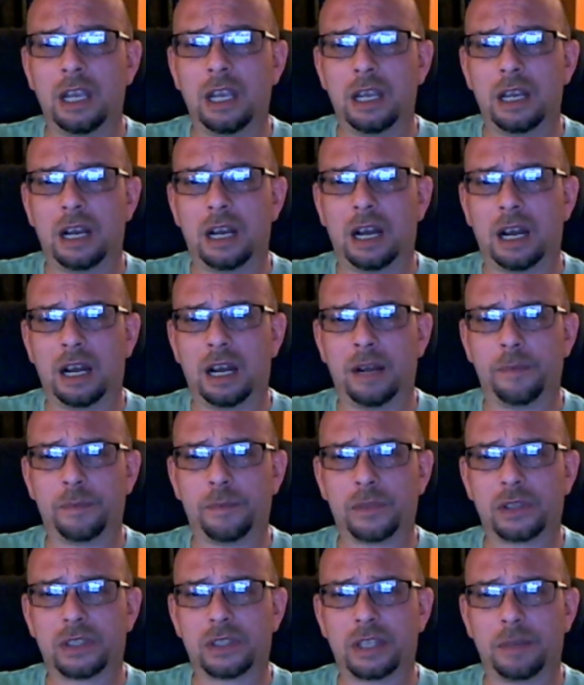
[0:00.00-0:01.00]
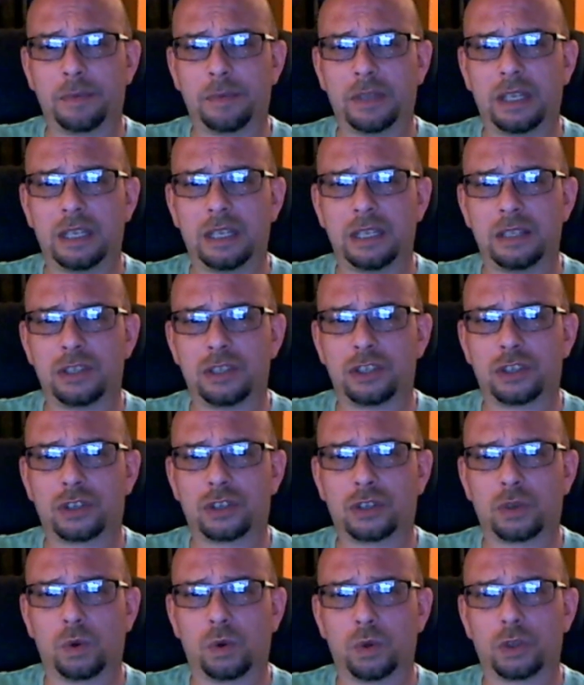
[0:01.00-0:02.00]
Um, some of these
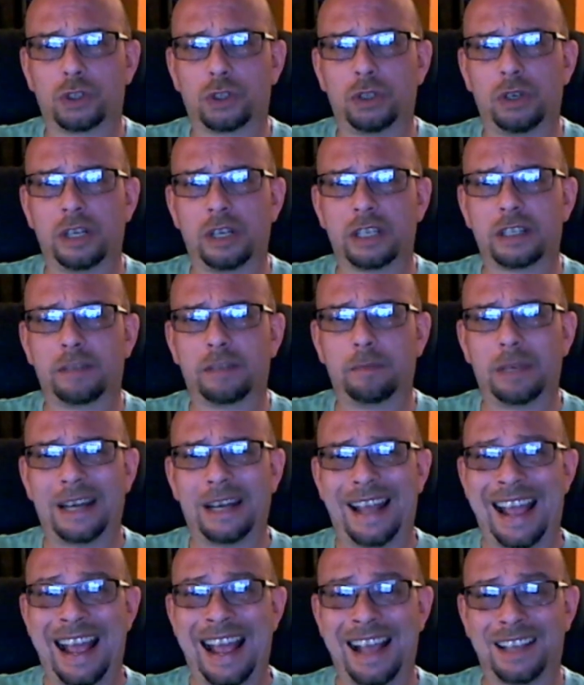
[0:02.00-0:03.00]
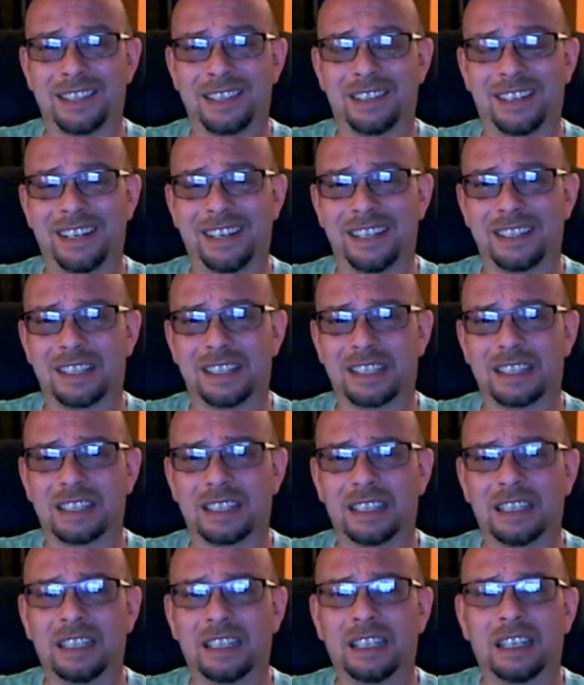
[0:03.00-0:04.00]
school shootings have been accidents
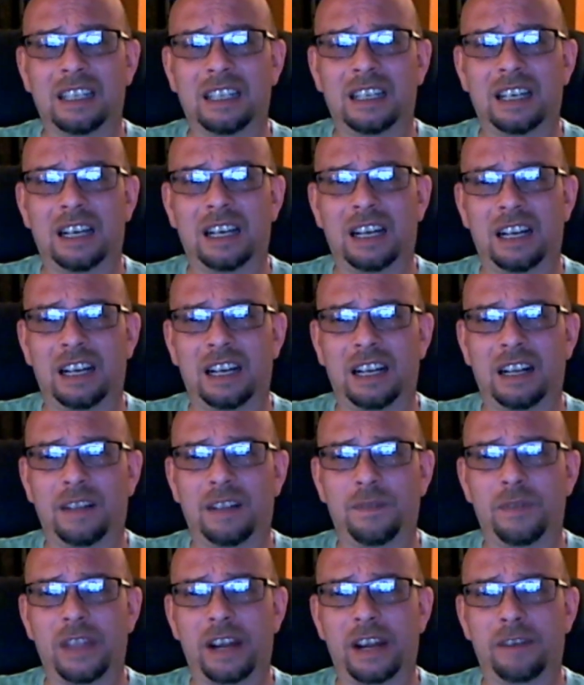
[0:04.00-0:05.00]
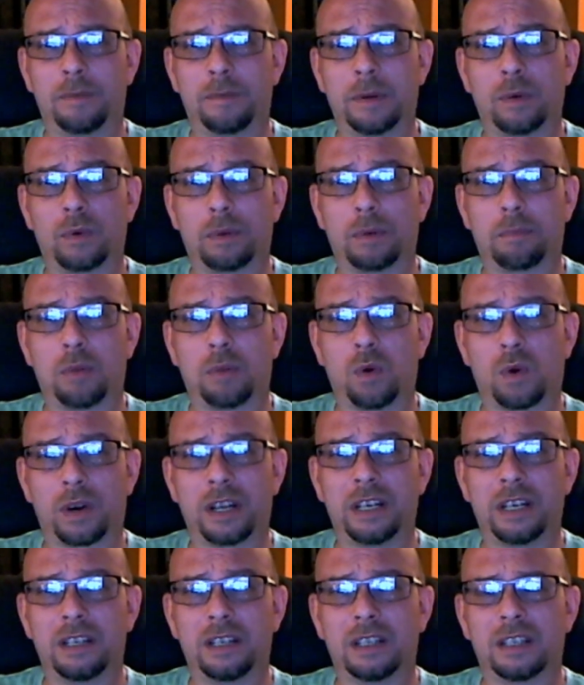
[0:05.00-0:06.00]
uh, that have been
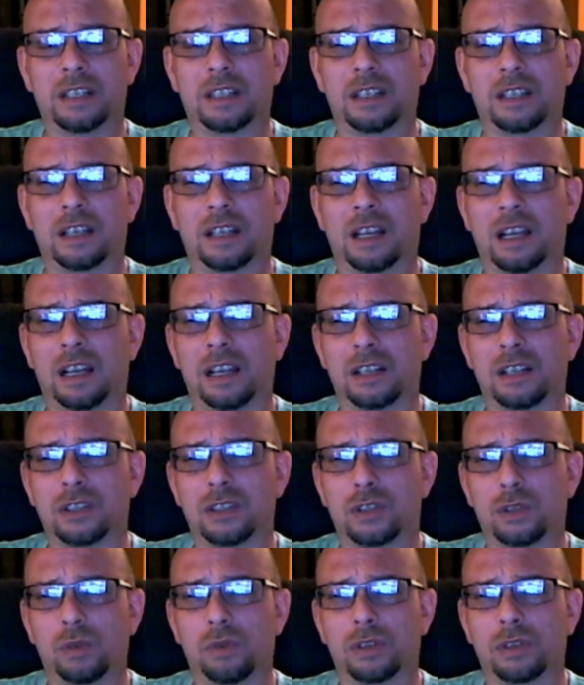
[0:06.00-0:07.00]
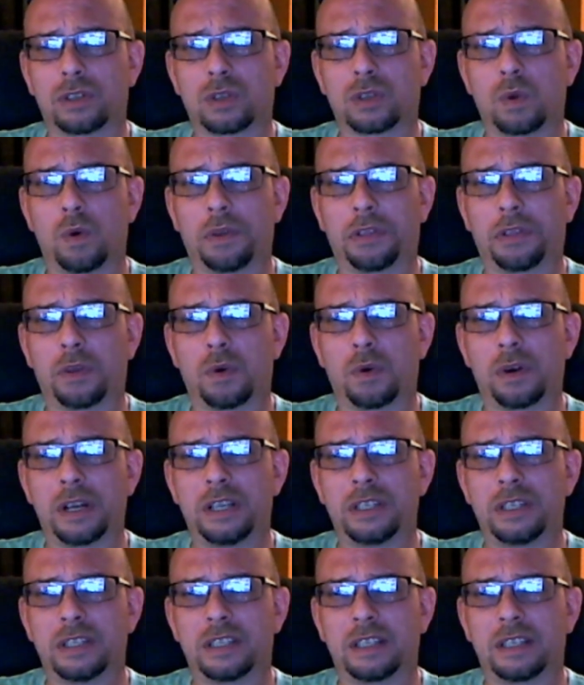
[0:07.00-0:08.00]
reported uh, to the school
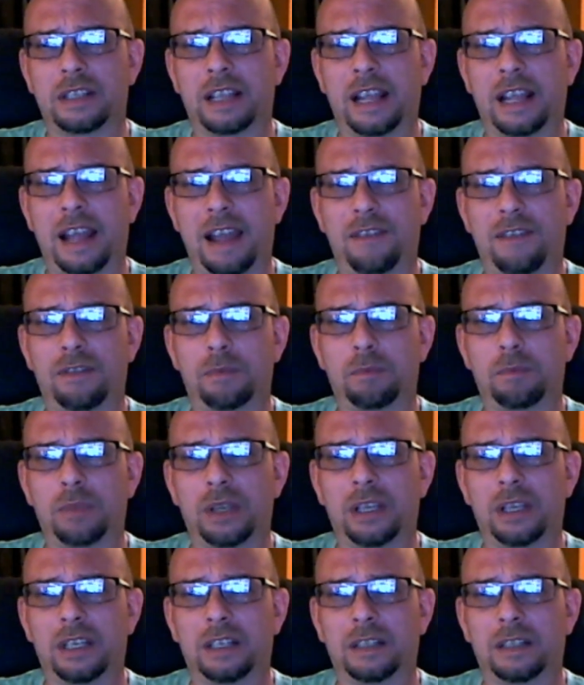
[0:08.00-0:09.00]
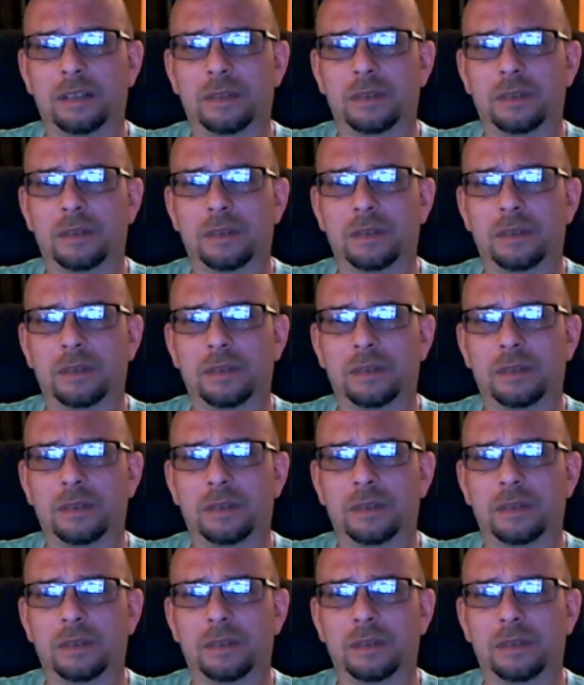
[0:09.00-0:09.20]
authorities. They haven't been